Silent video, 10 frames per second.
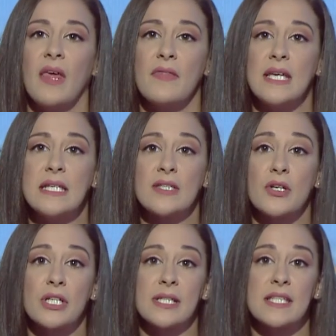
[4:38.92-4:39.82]
The
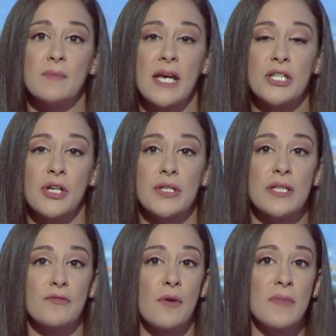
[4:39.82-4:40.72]
socialist mayor
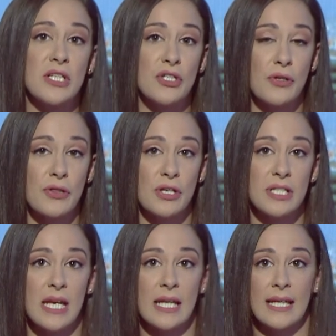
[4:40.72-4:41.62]
chosen from the June
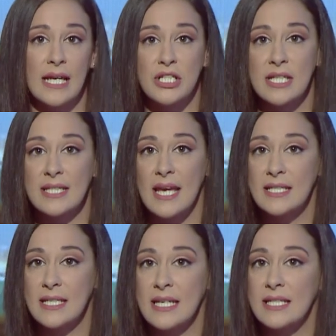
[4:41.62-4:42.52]
30 elections
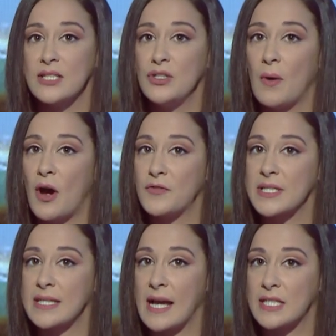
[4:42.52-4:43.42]
entered his new
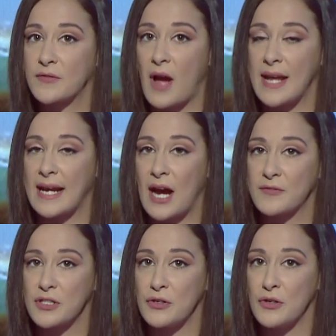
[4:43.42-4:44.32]
office last Friday
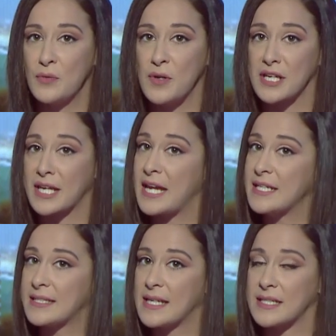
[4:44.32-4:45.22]
afternoon with a
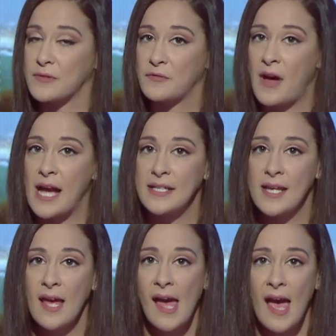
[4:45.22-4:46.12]
keen sense of fight.